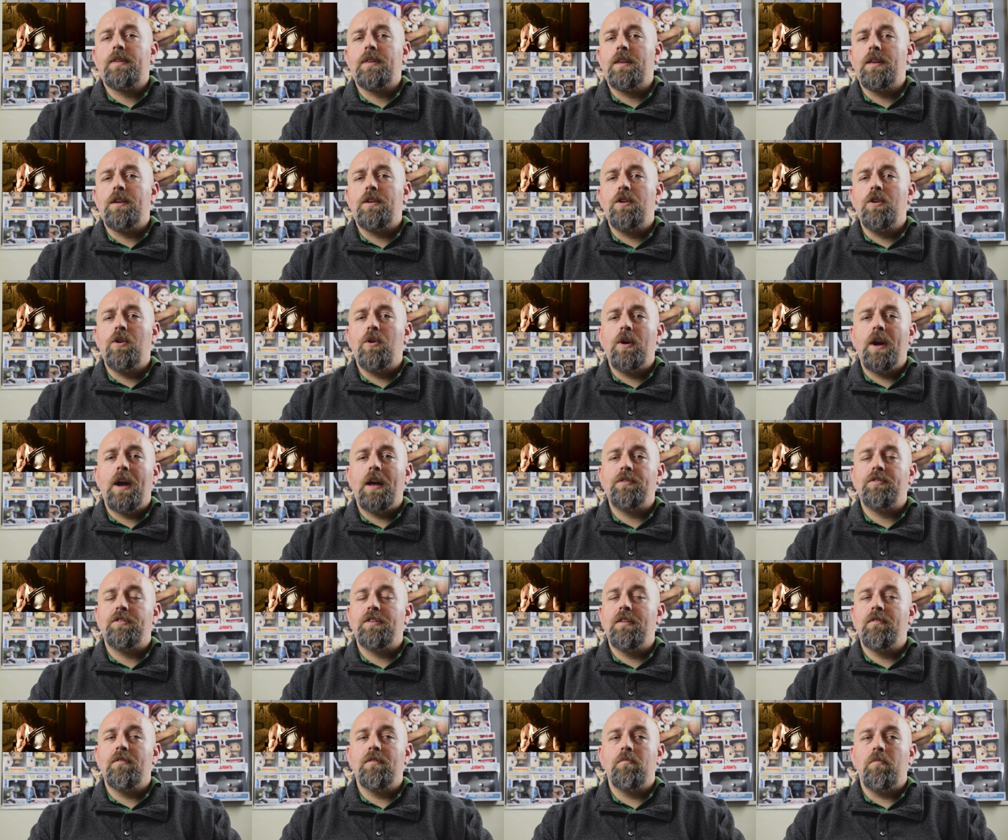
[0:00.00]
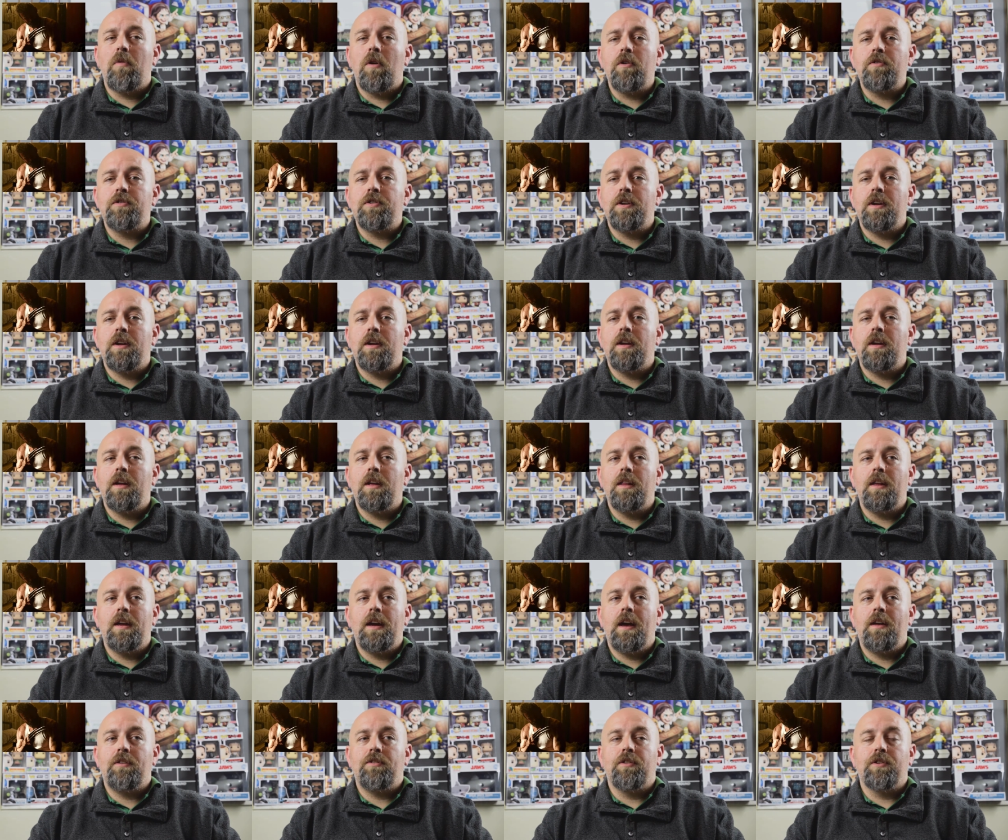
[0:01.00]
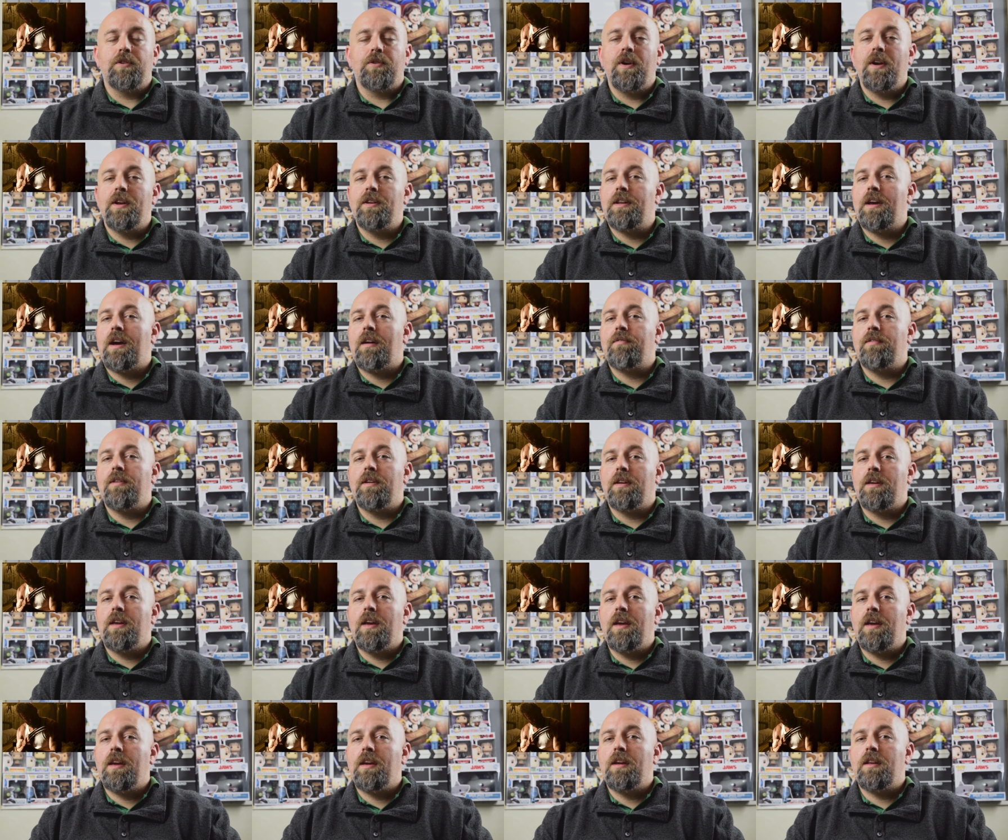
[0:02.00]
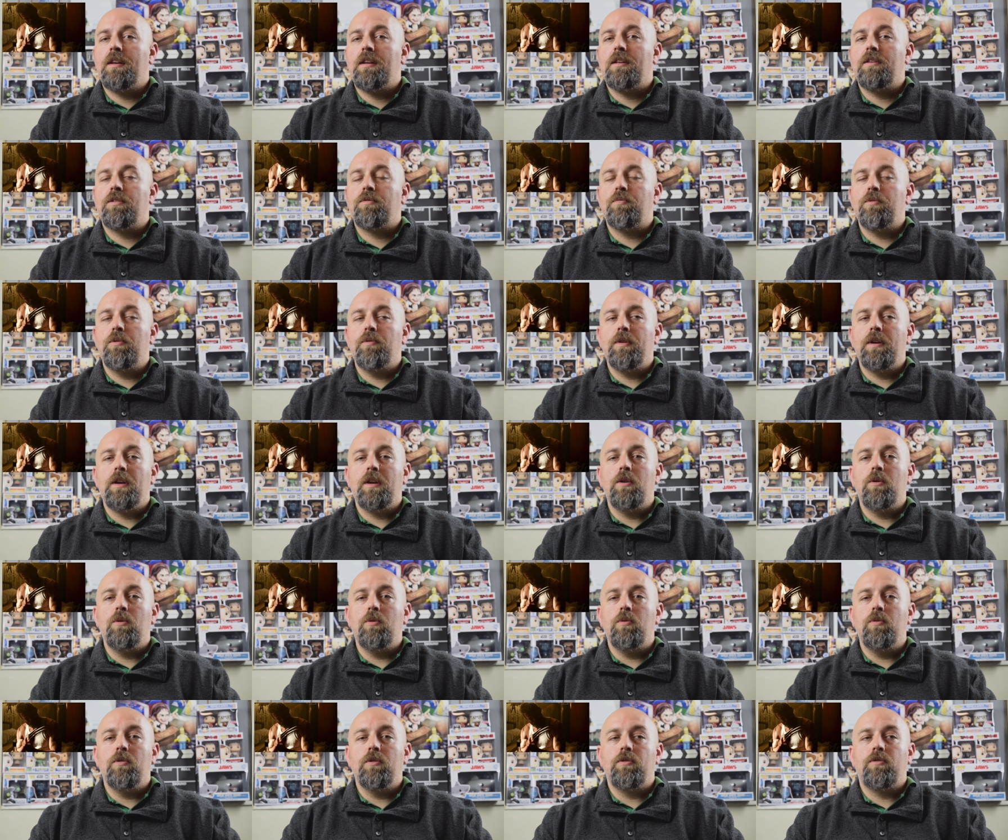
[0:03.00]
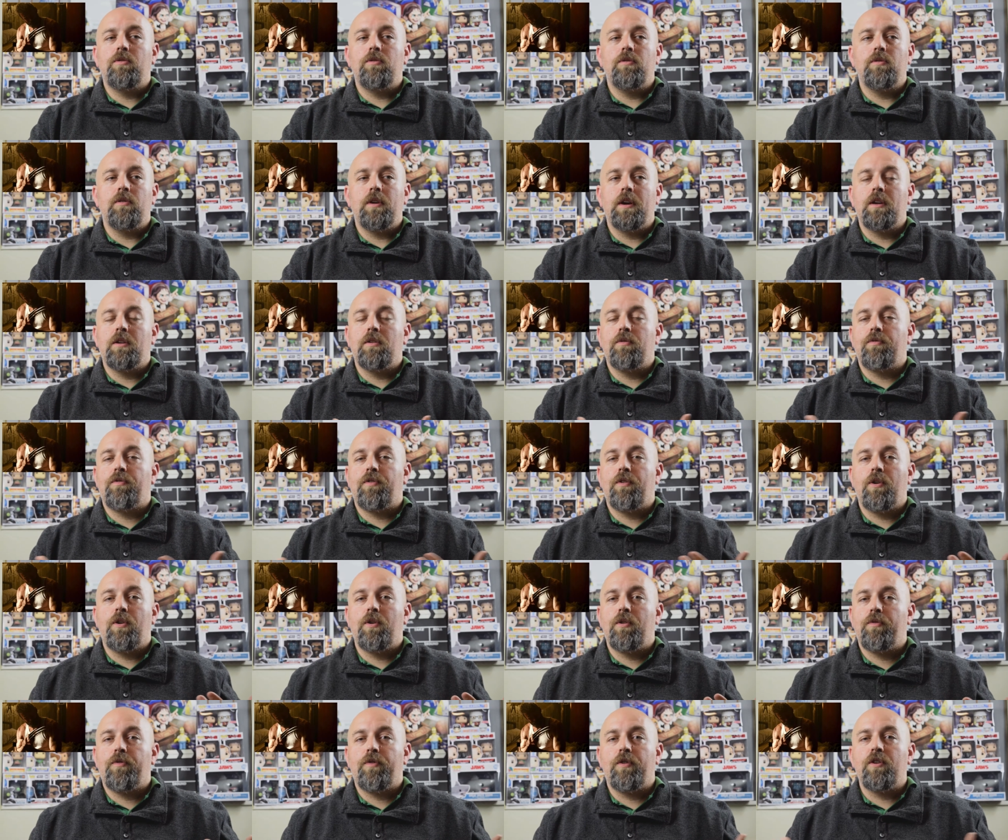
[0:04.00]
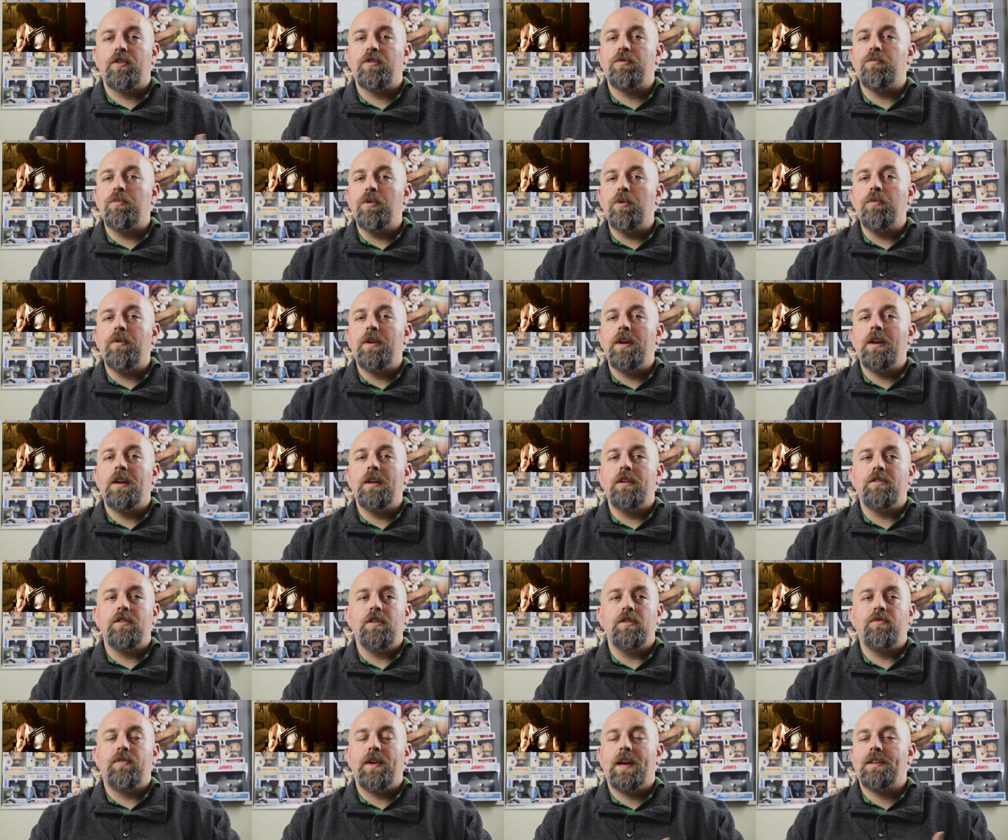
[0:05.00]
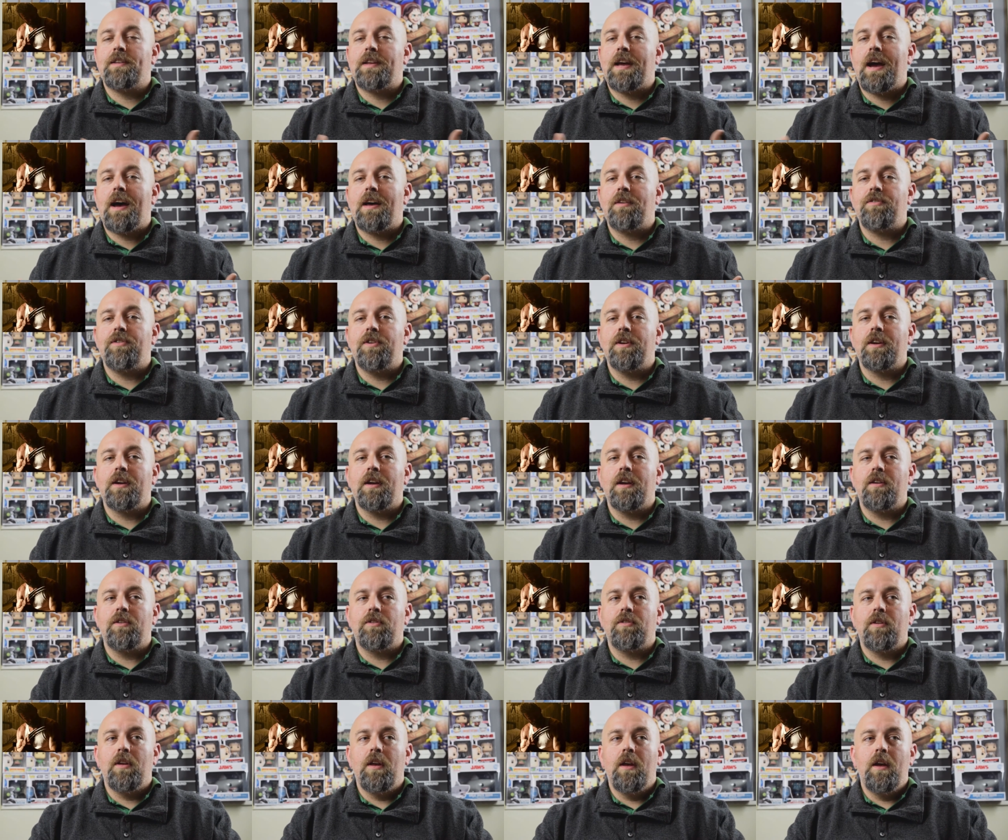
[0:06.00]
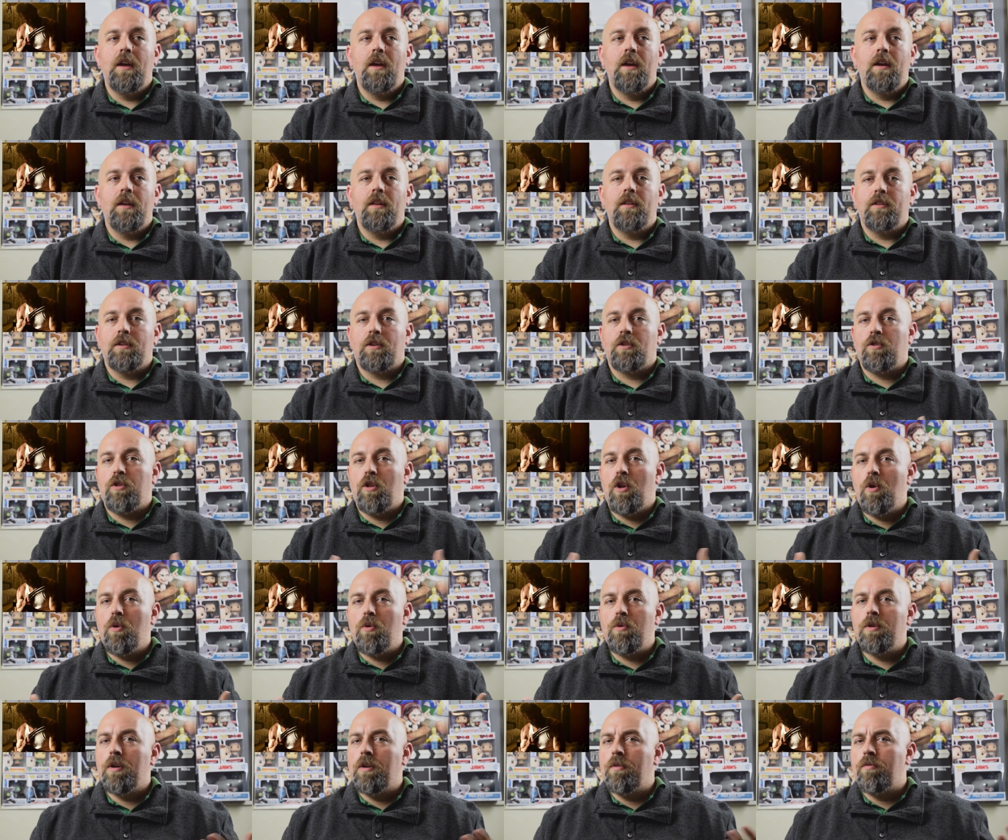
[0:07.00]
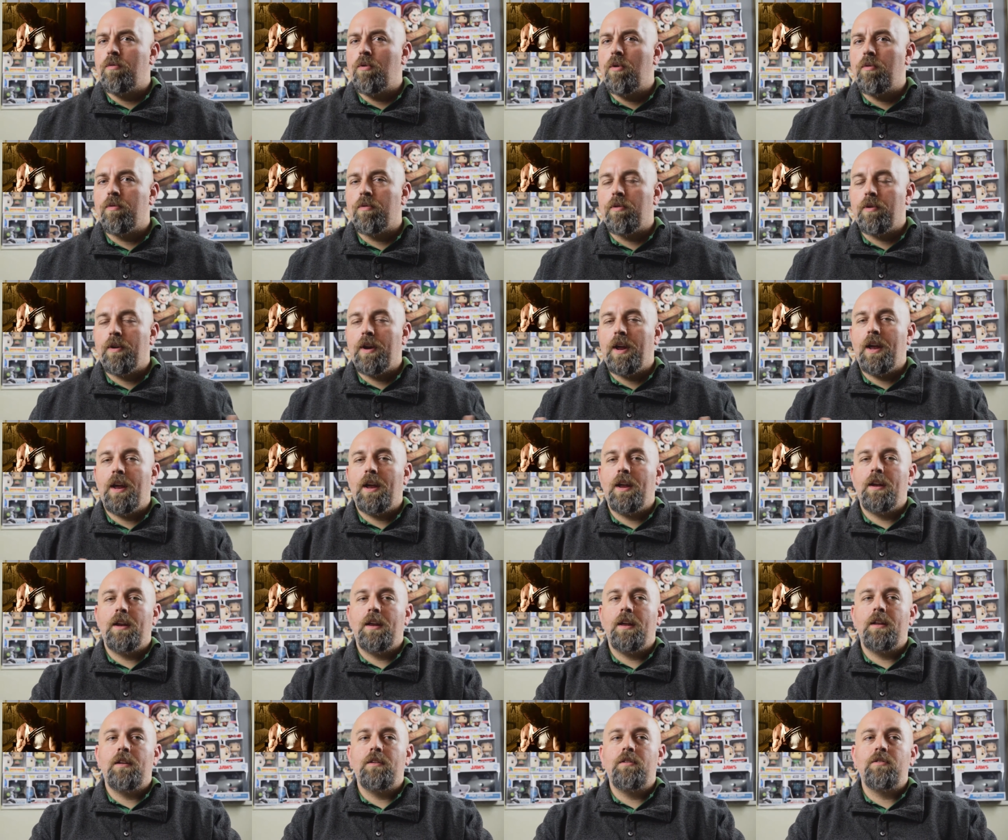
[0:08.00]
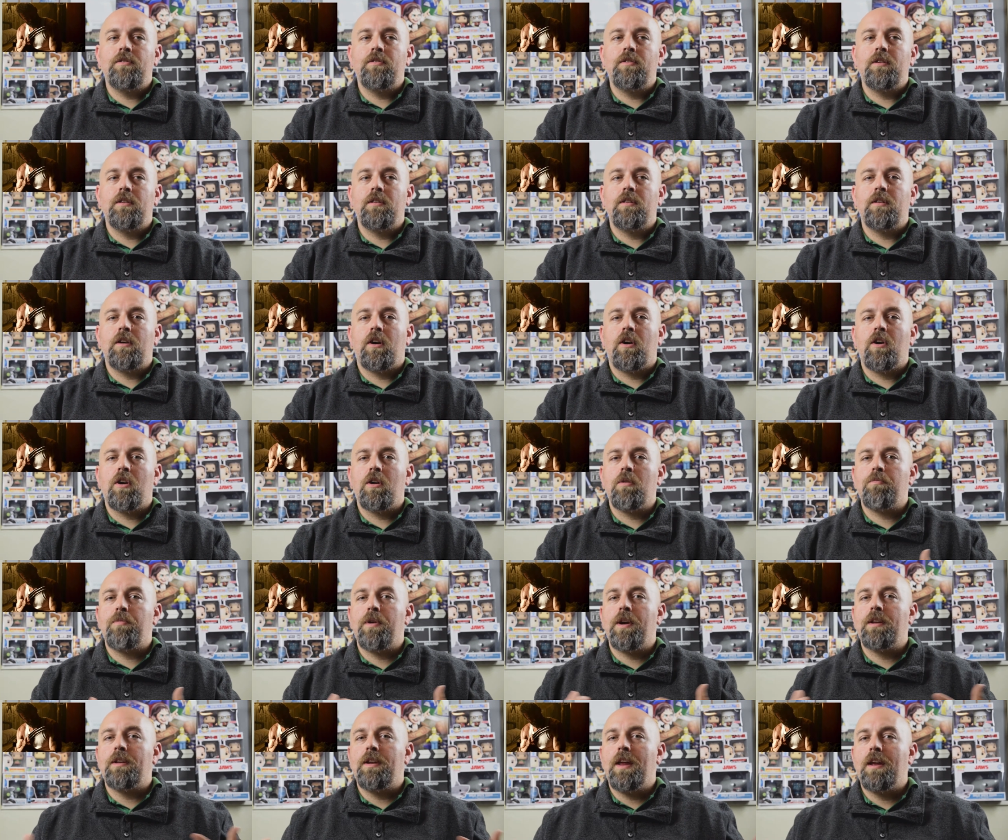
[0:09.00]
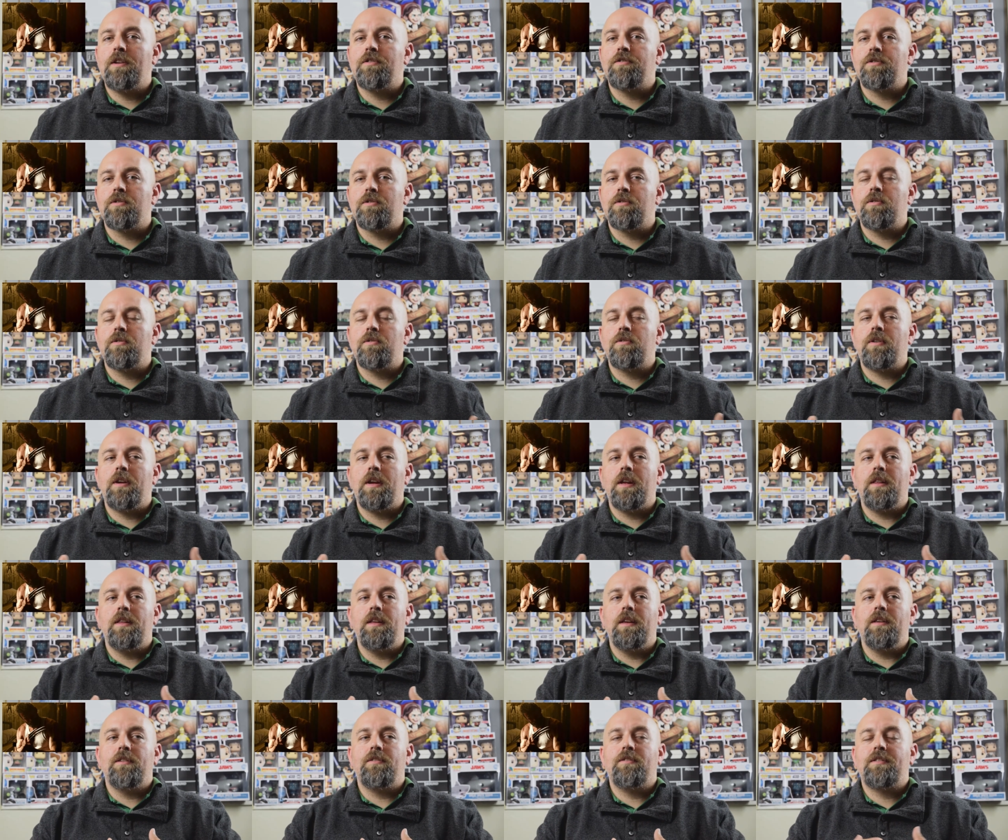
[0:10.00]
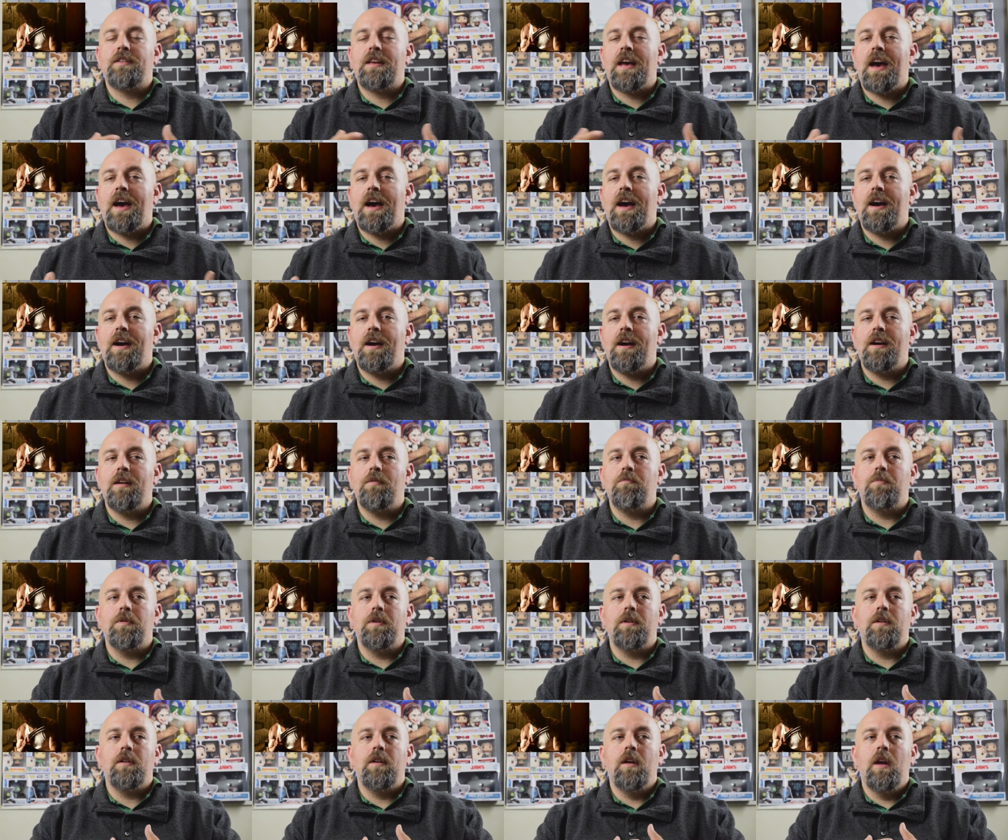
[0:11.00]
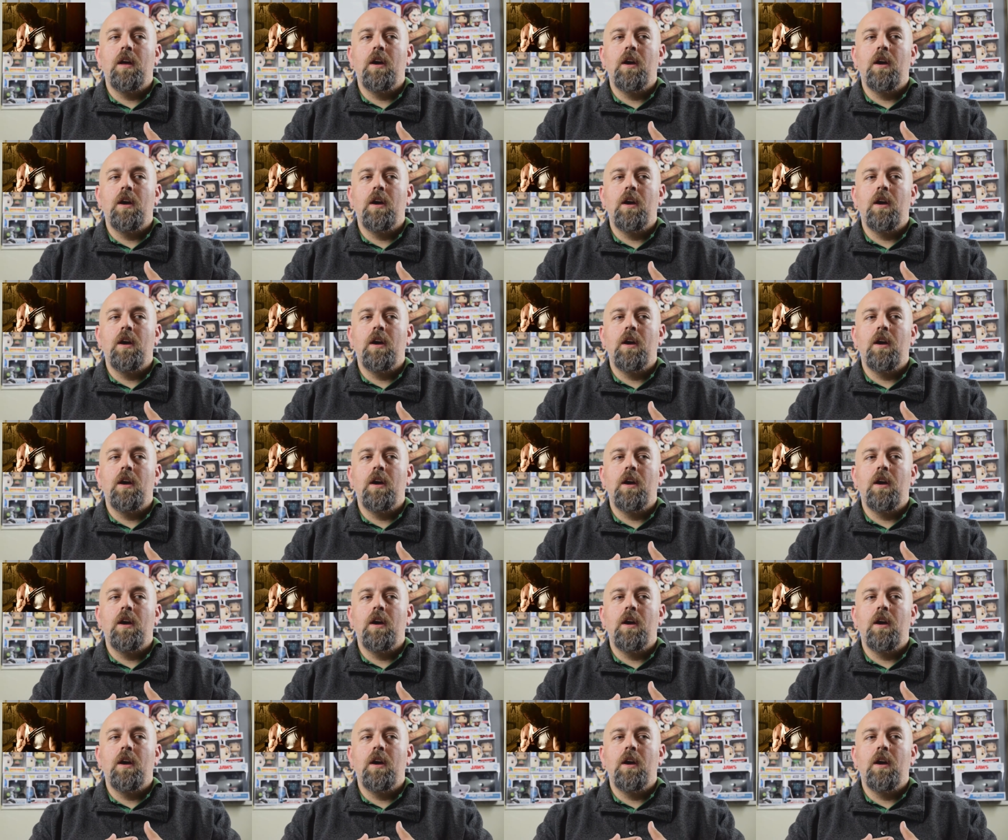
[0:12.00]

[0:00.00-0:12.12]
you know, it has Stephen Merchant, and it has the great Daphne King in this movie, who was like her first movie, and she's fantastic as the clone of Wolverine. And just the heartbreak nature and the sad but